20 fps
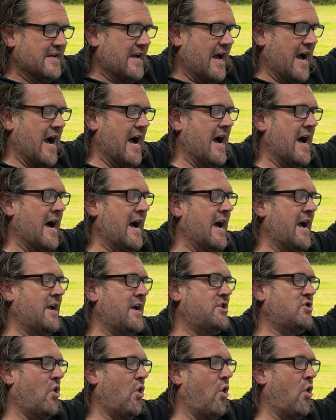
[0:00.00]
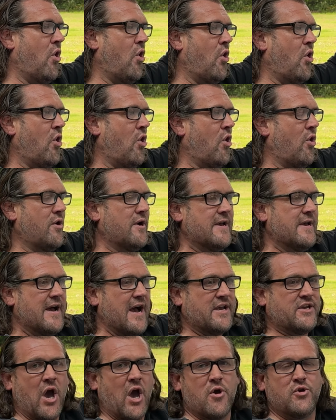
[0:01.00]
your
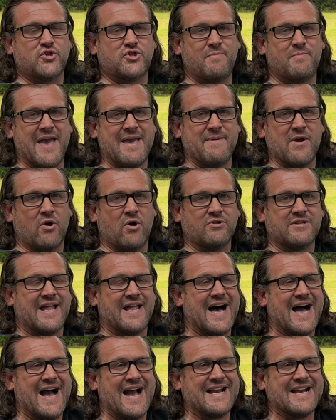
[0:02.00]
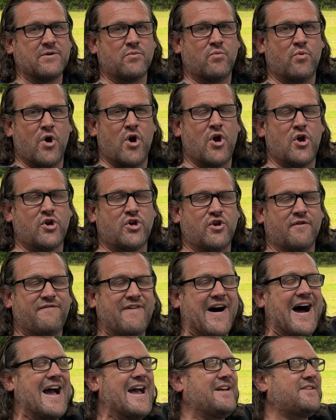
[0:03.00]
accounts maybe online at work, your
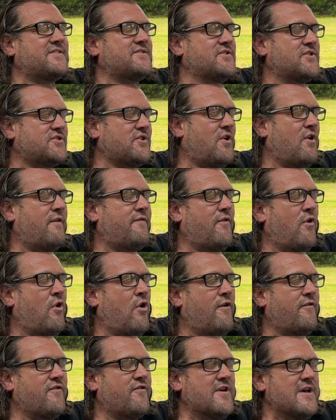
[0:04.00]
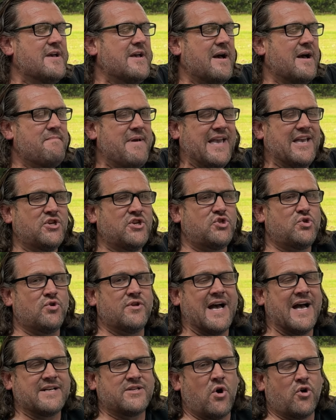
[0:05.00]
files and so forth, and making sure
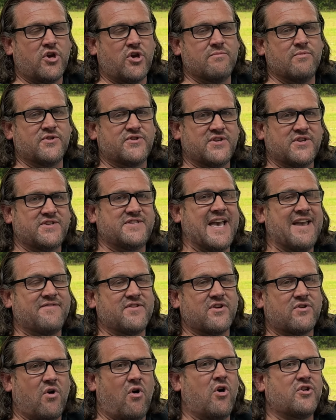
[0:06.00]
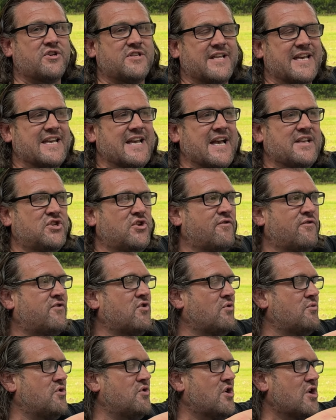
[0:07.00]
that documents are saved accordingly and you've
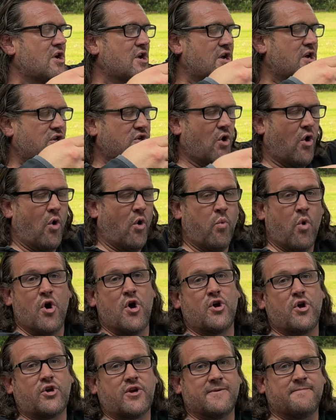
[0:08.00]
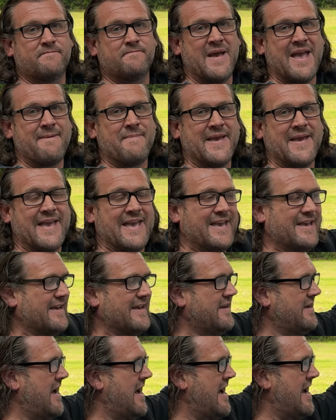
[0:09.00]
done your work maybe
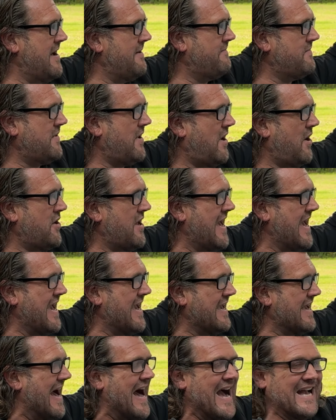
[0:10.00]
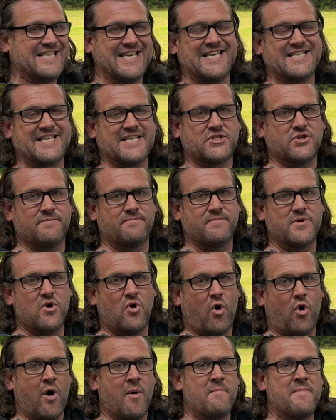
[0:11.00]
on a IT system
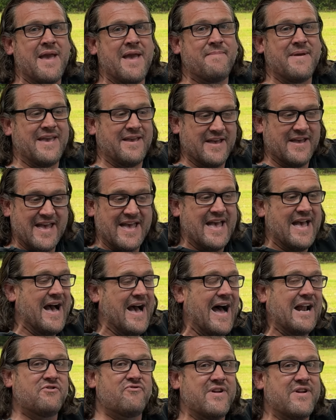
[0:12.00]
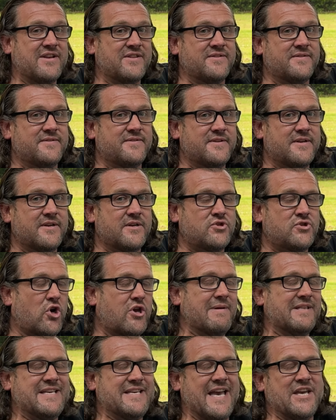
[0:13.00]
or maybe handwritten
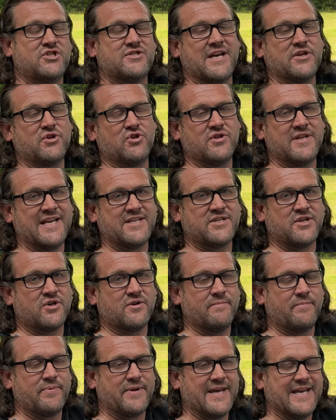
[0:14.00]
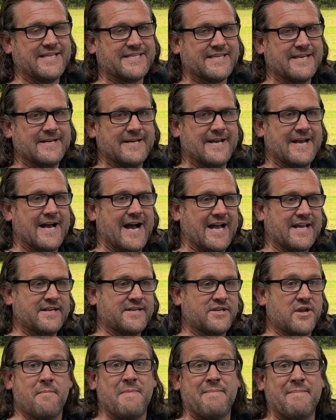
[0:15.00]
documentation that you need to complete
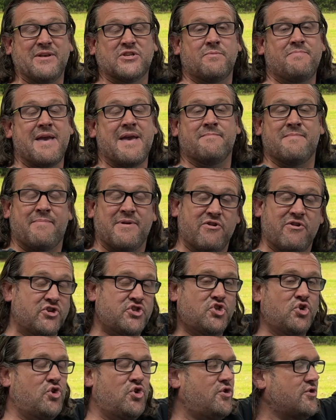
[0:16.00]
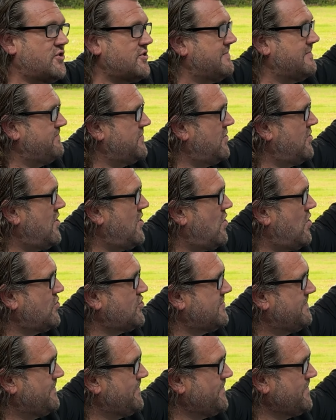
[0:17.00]
and maybe submit, maybe you're a student, who
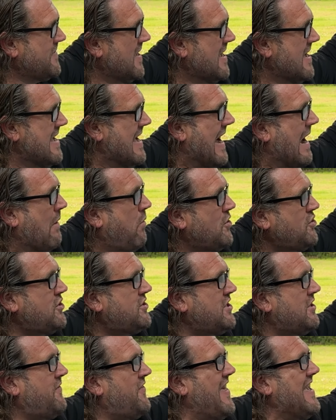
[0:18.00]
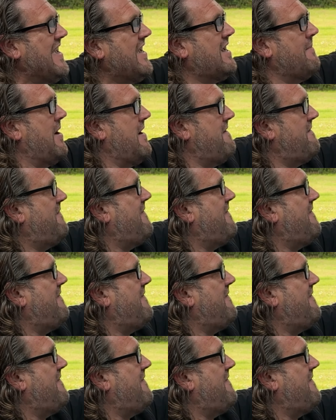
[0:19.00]
knows. I want you to think about